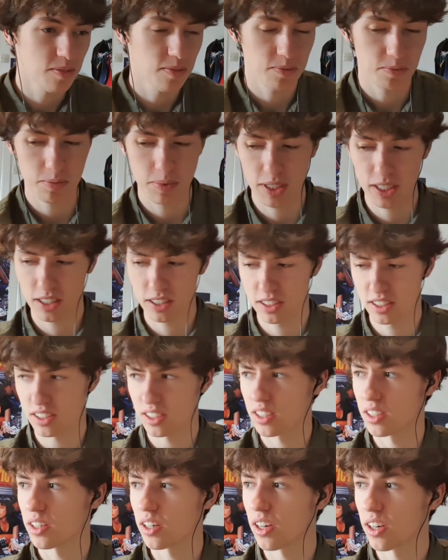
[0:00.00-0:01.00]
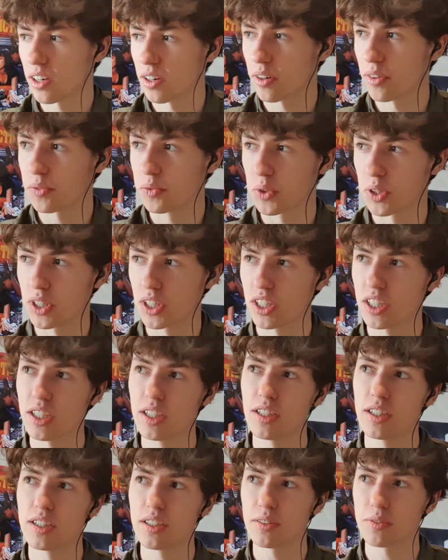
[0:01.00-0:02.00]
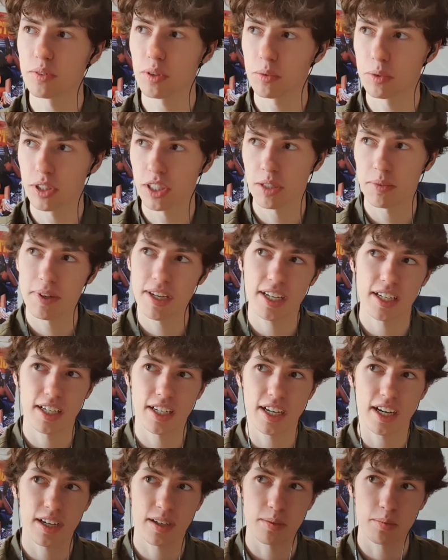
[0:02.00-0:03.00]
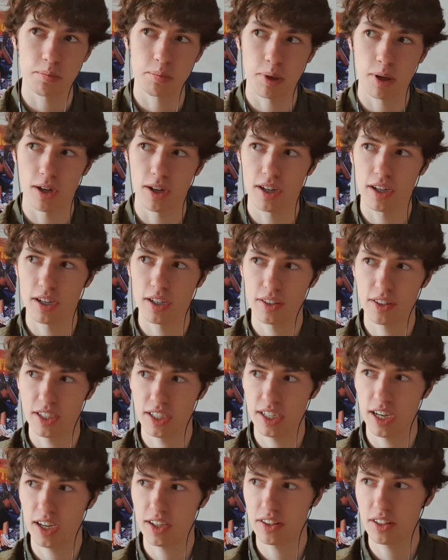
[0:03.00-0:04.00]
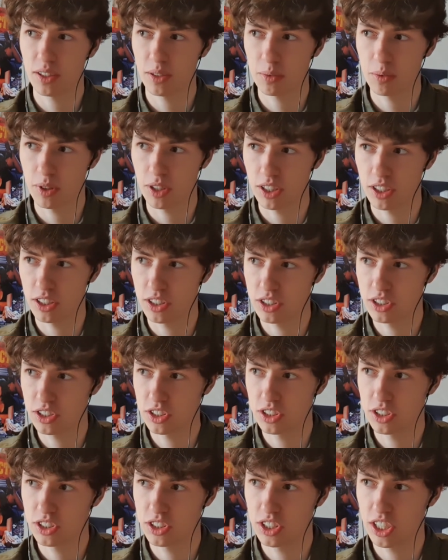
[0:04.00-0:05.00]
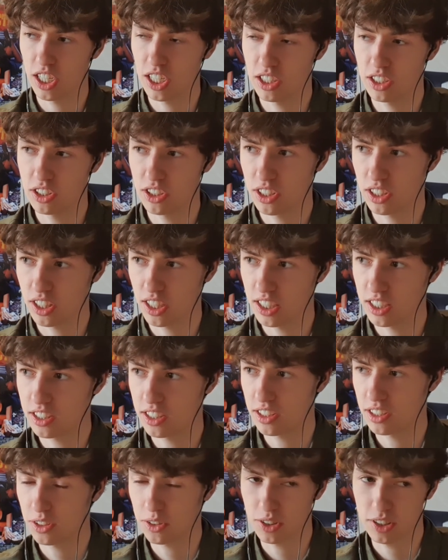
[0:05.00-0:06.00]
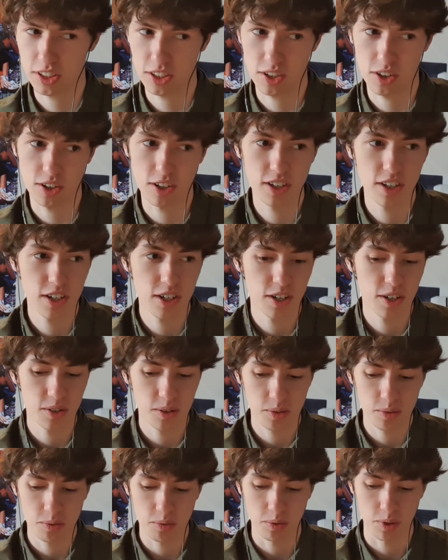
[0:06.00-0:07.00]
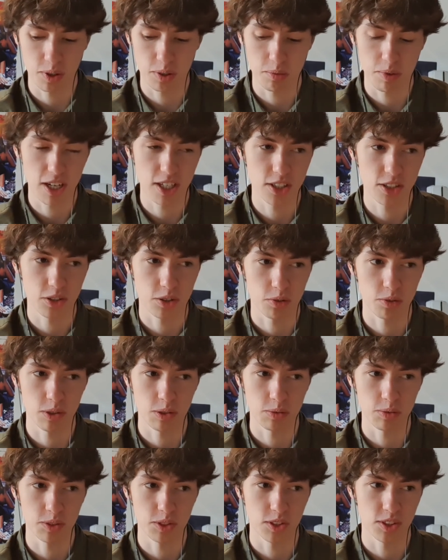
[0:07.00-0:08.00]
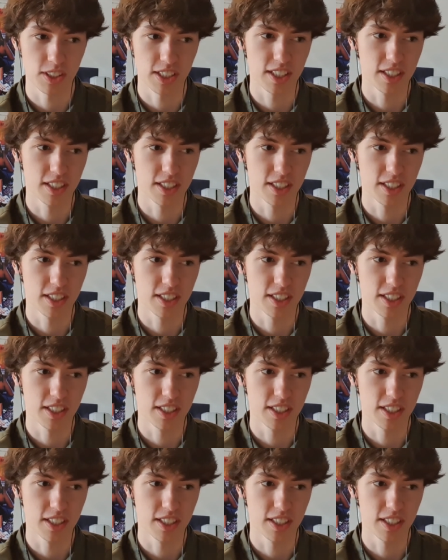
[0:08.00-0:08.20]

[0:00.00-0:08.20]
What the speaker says: because we're gonna make an account, but the account that we're gonna change to this has already got one of my short films on it,